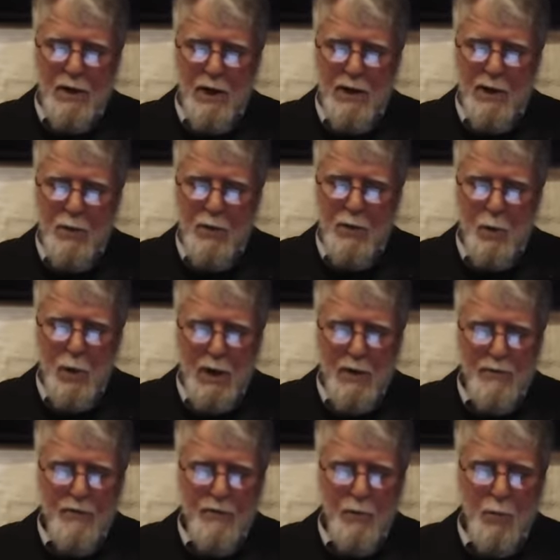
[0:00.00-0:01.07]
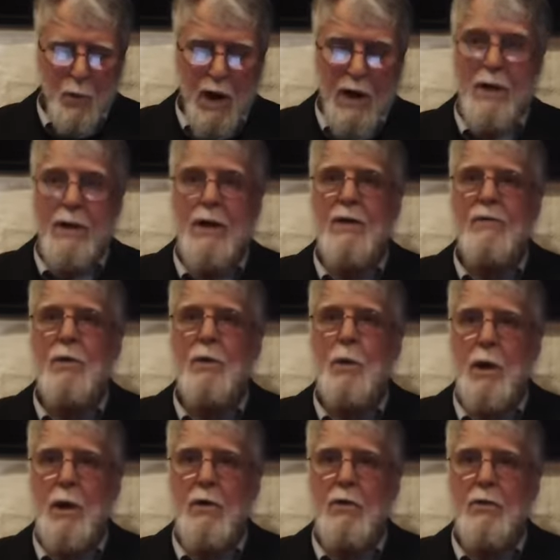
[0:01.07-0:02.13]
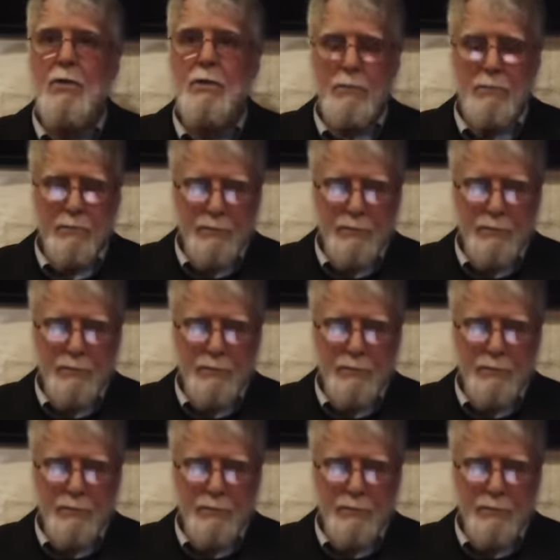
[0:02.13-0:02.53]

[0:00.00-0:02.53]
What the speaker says: and there was 1 from 1 everywhere else.